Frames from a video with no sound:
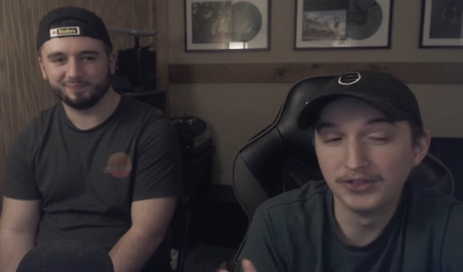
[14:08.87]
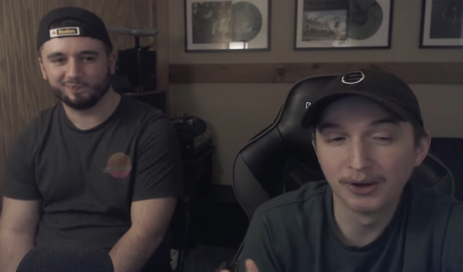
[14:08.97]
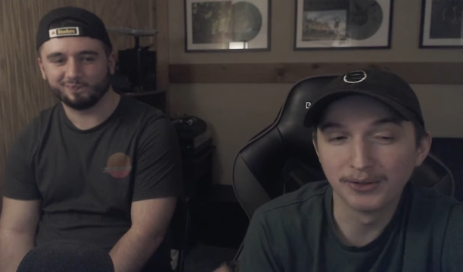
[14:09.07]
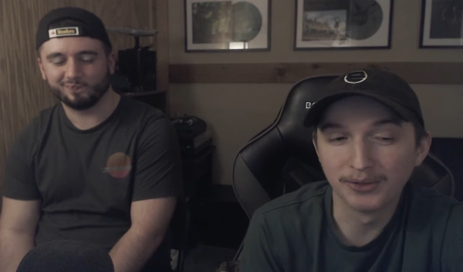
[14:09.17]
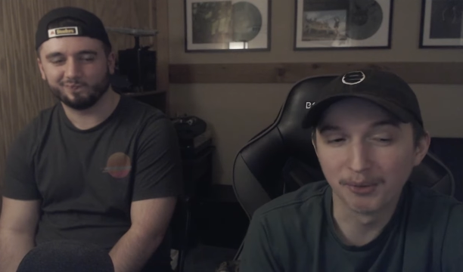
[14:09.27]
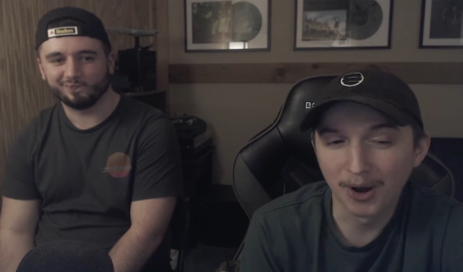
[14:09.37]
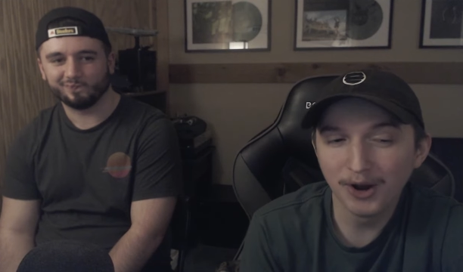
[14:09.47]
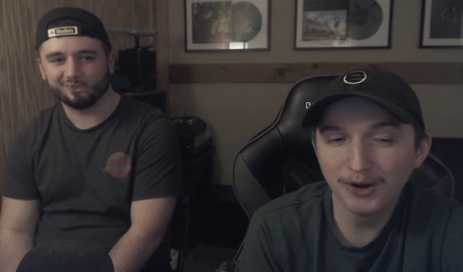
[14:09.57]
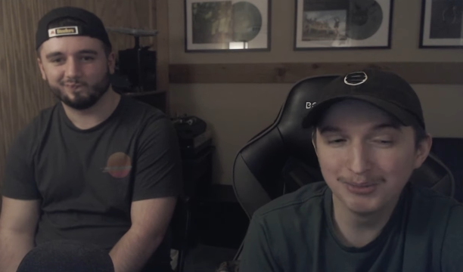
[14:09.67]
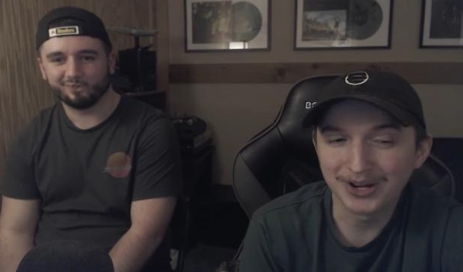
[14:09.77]
Speaker 1: The the
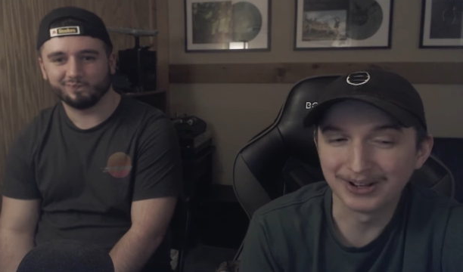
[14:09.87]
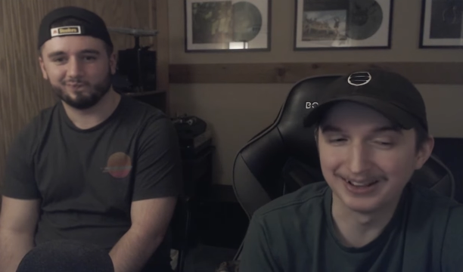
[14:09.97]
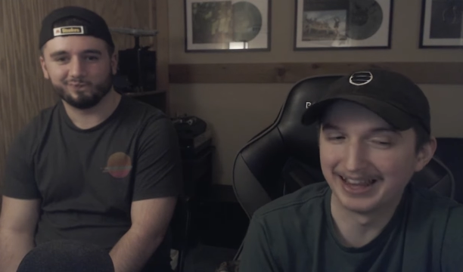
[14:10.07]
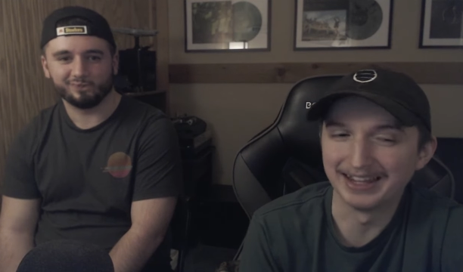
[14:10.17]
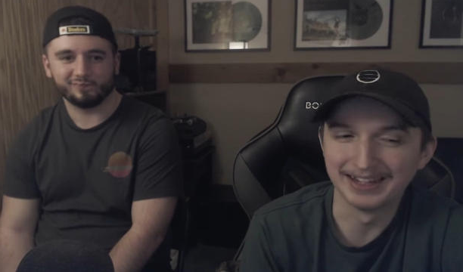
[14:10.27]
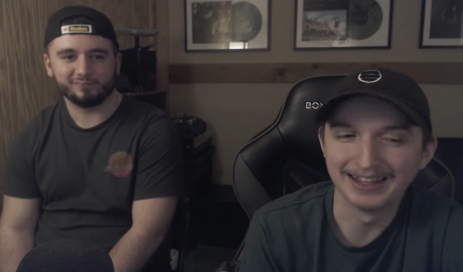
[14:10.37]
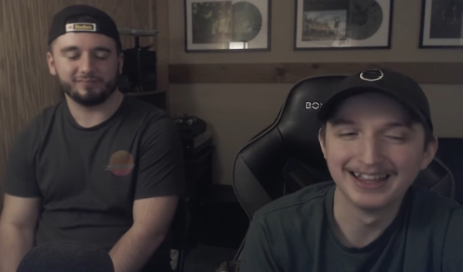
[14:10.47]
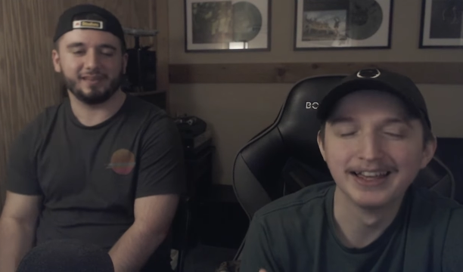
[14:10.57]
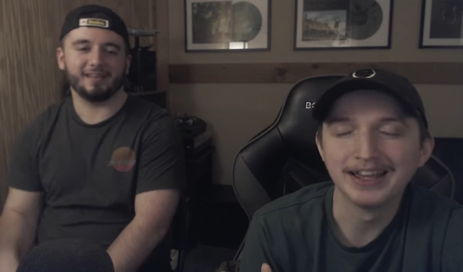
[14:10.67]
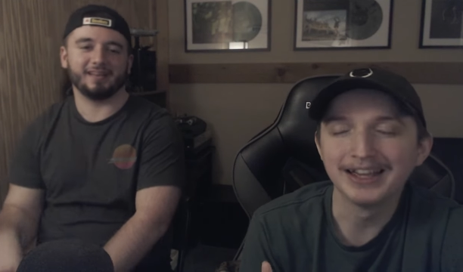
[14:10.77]
robes are like,
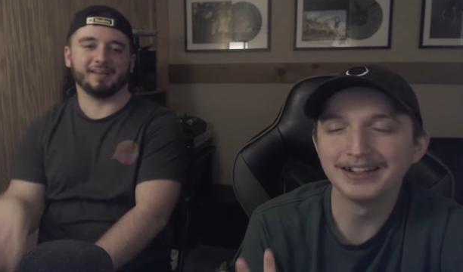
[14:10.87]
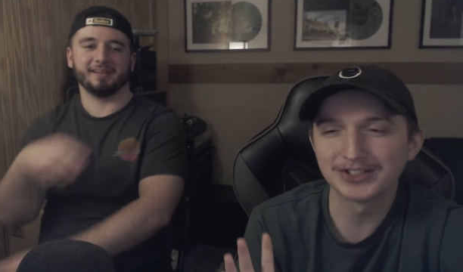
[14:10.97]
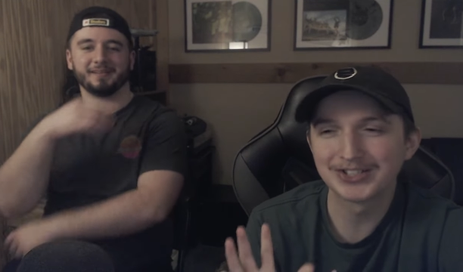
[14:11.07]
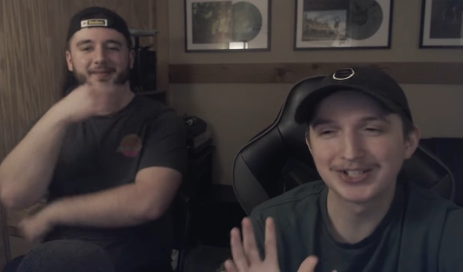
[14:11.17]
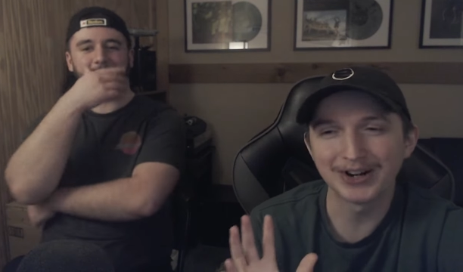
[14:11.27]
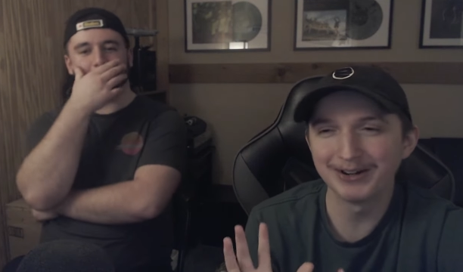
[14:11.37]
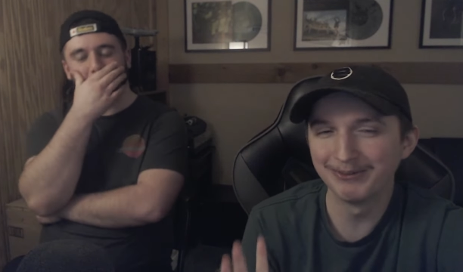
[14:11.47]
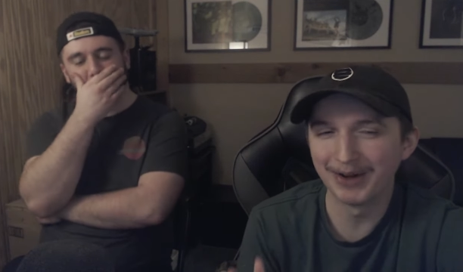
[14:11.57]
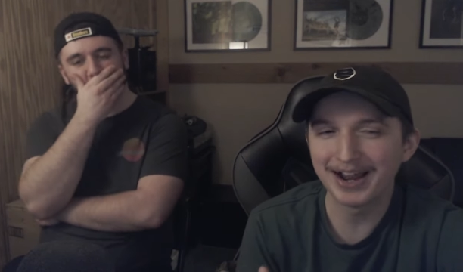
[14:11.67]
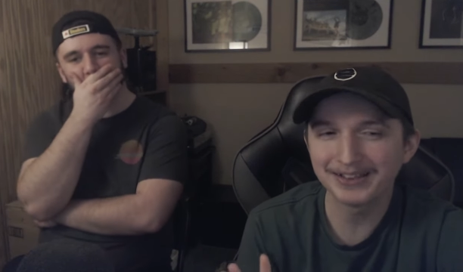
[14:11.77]
in a
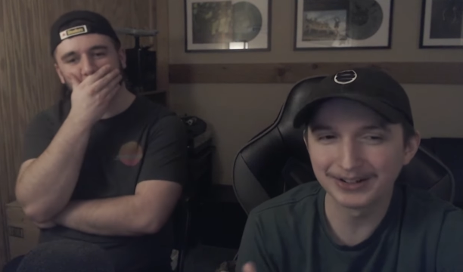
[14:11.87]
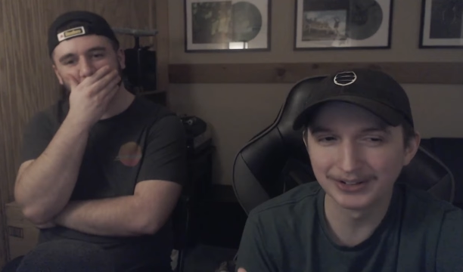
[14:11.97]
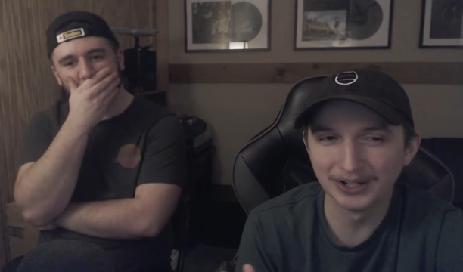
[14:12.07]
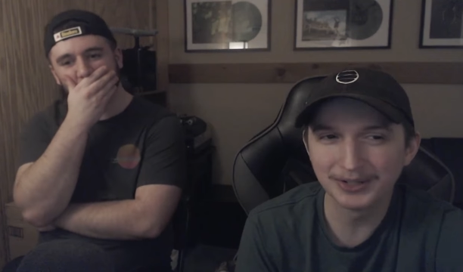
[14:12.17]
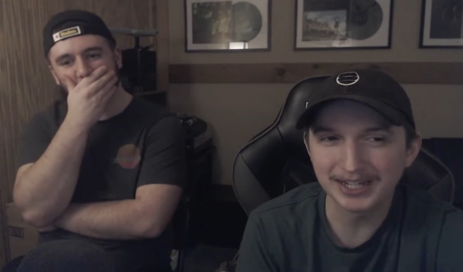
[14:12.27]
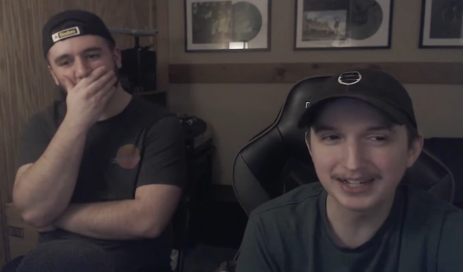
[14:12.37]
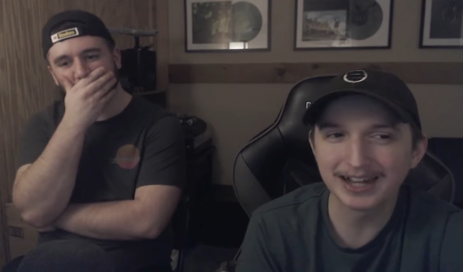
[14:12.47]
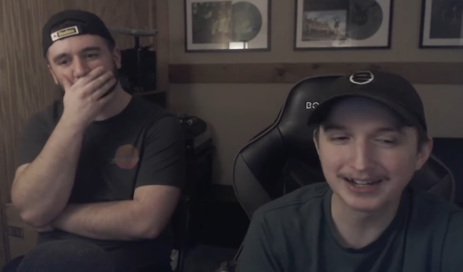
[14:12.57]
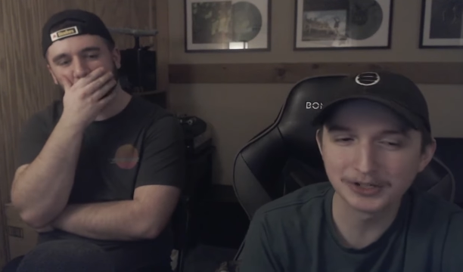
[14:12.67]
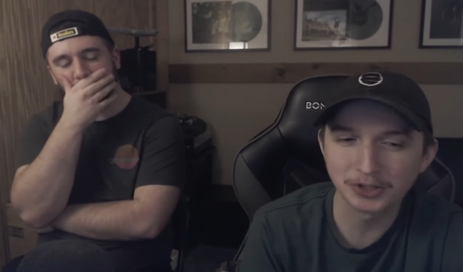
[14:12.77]
certain way, they're low
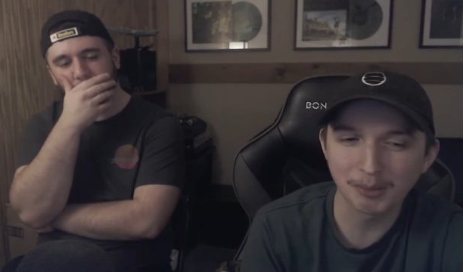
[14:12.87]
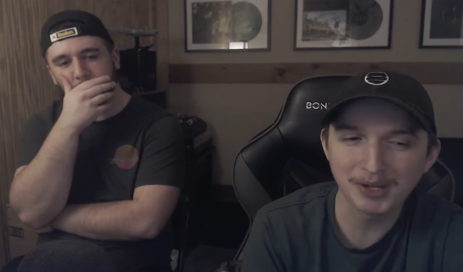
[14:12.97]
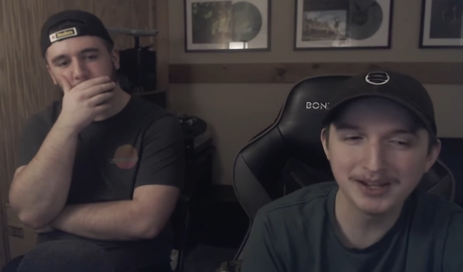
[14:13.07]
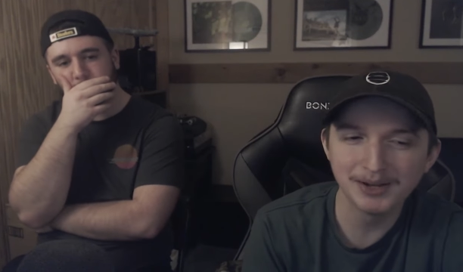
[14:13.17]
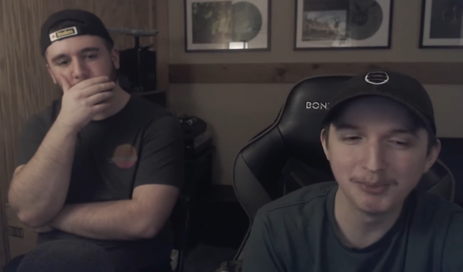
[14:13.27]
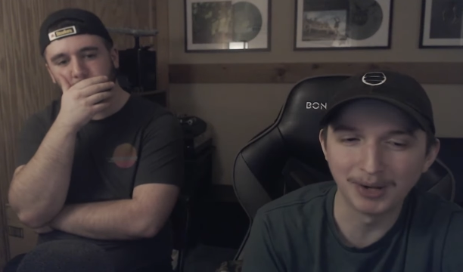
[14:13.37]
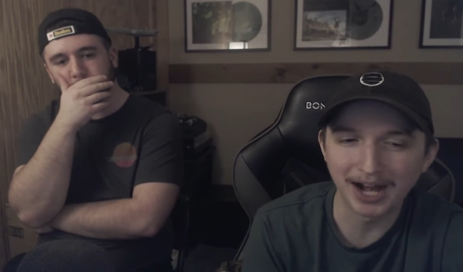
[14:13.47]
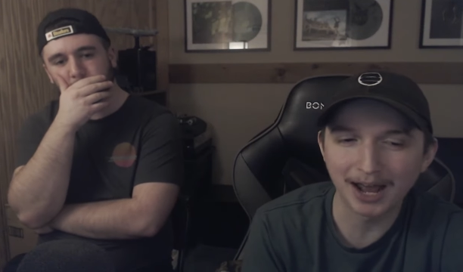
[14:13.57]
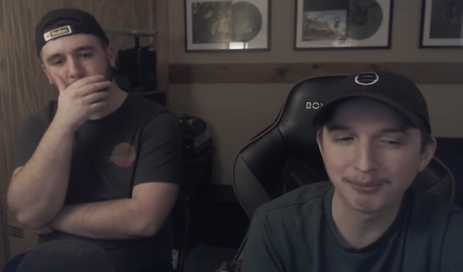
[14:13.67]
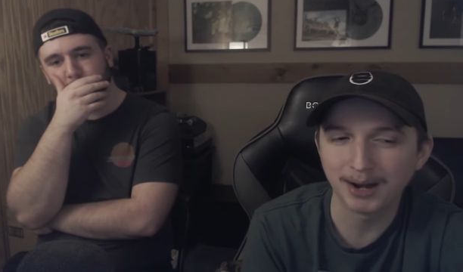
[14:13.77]
key kind of drippy,
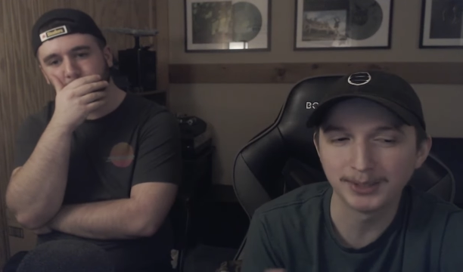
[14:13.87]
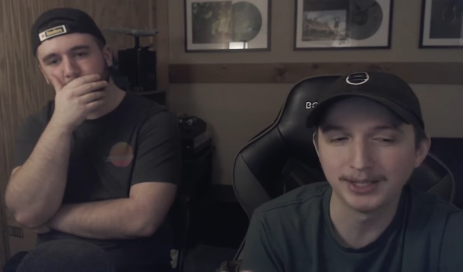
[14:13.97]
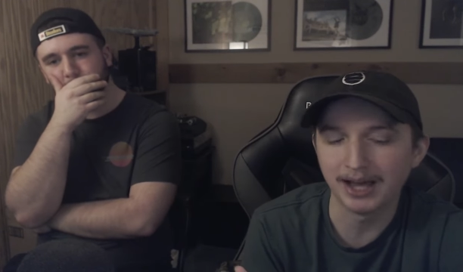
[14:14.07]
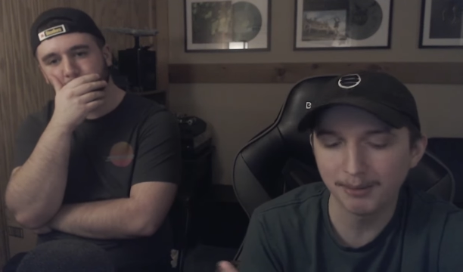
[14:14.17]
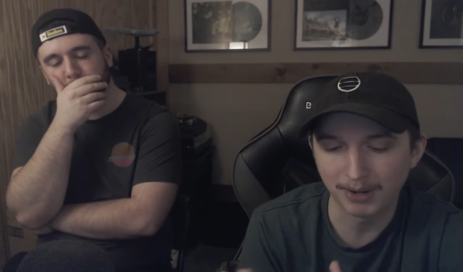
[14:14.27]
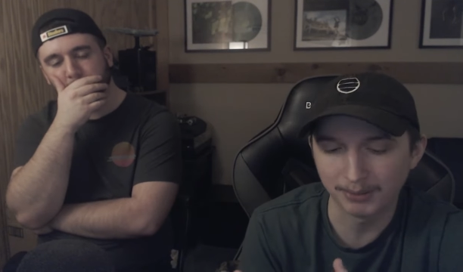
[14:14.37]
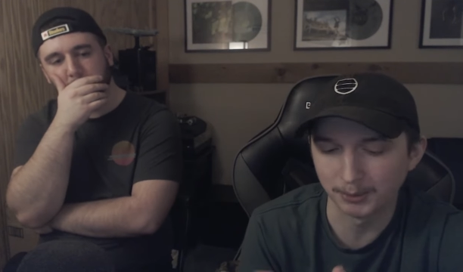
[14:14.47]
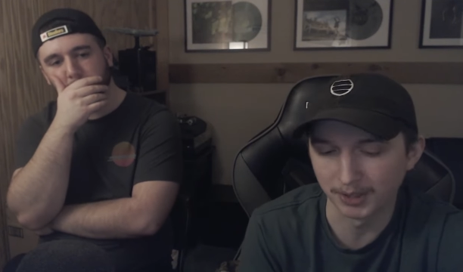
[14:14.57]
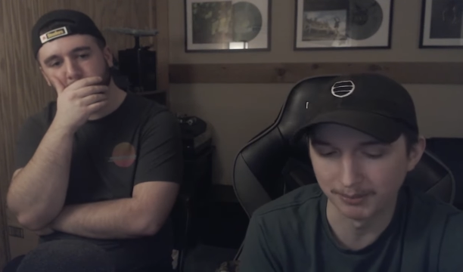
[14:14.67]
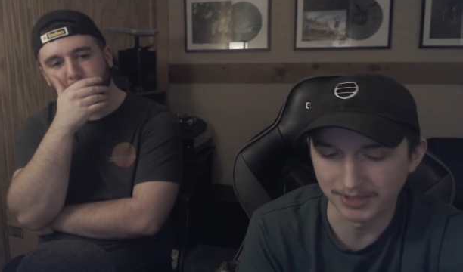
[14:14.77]
but I'd probably I'd
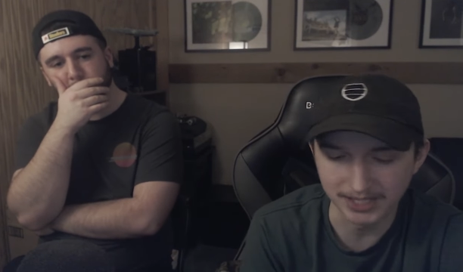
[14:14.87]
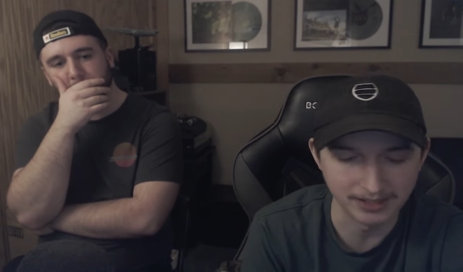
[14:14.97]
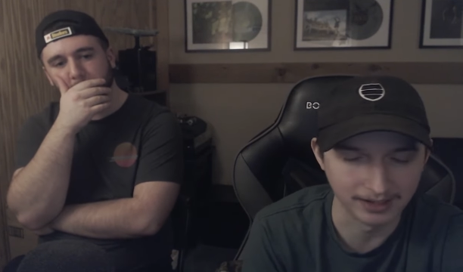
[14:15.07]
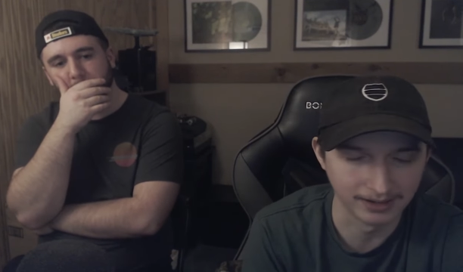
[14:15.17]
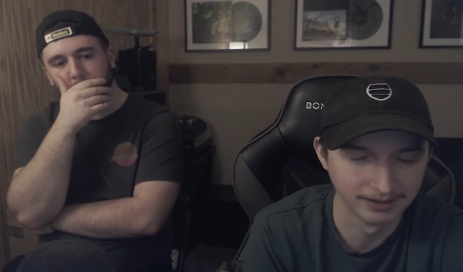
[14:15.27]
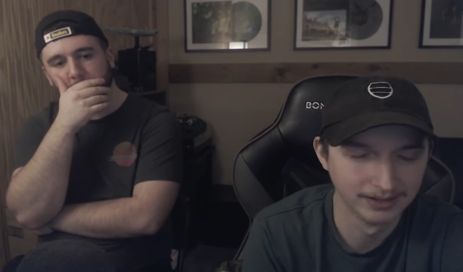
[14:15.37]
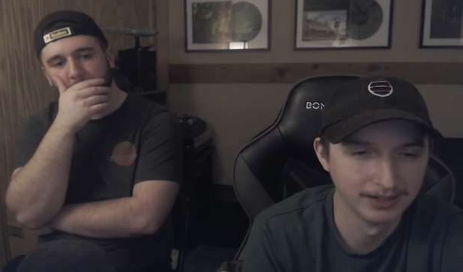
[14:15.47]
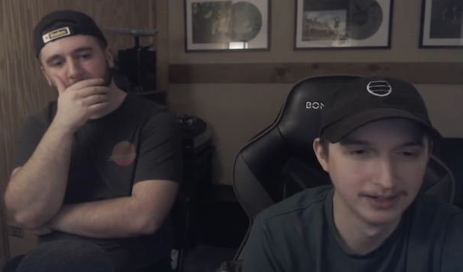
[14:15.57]
probably put him D tier.